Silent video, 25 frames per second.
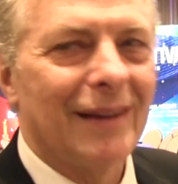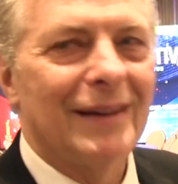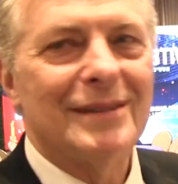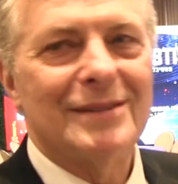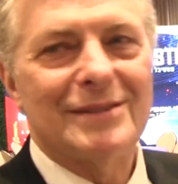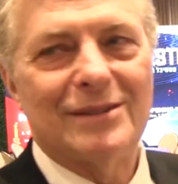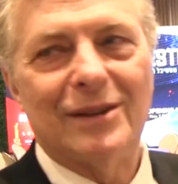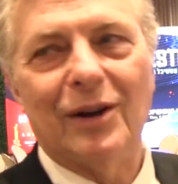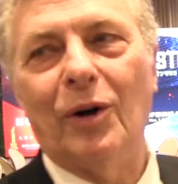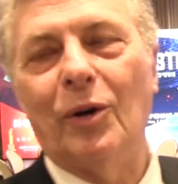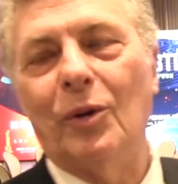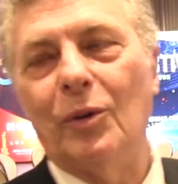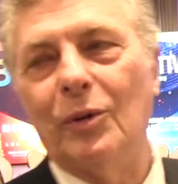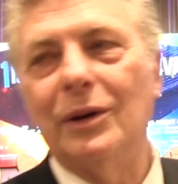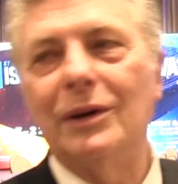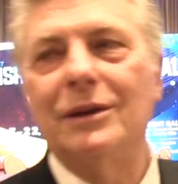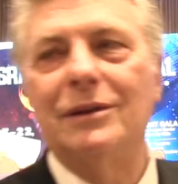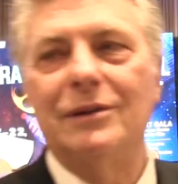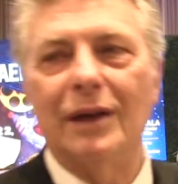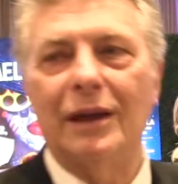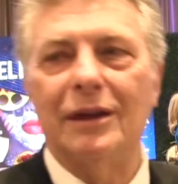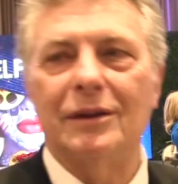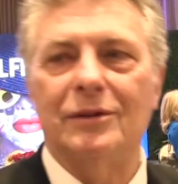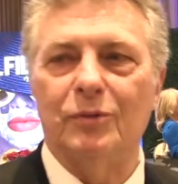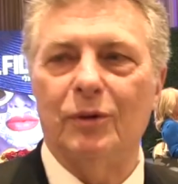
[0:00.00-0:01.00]
So it
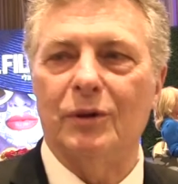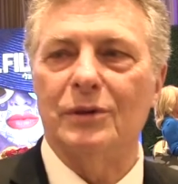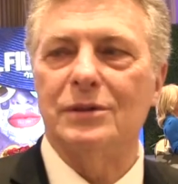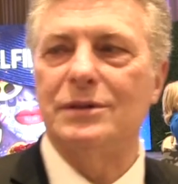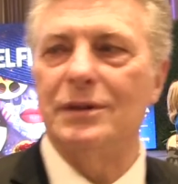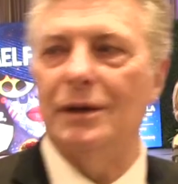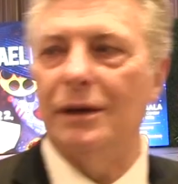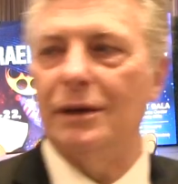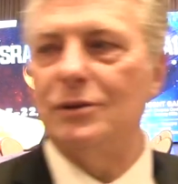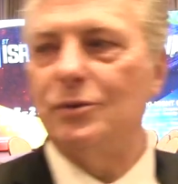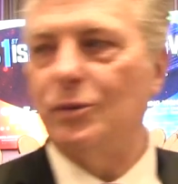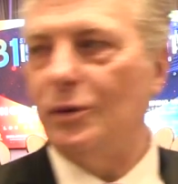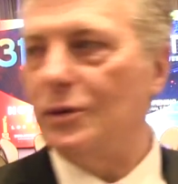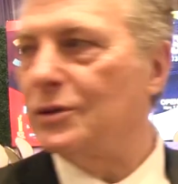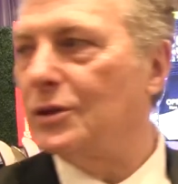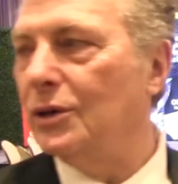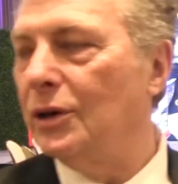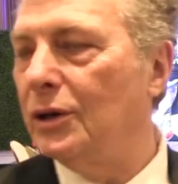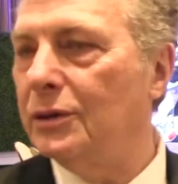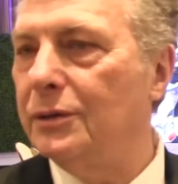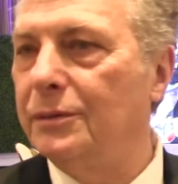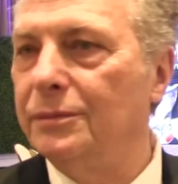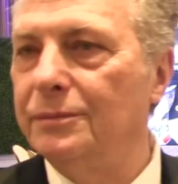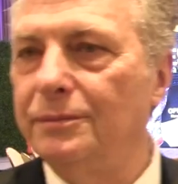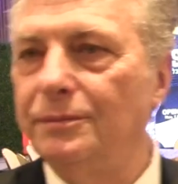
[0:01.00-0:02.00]
was
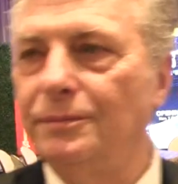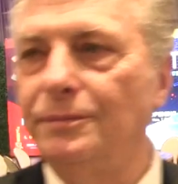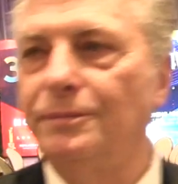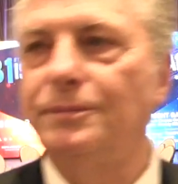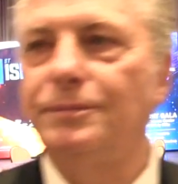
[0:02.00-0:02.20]
good.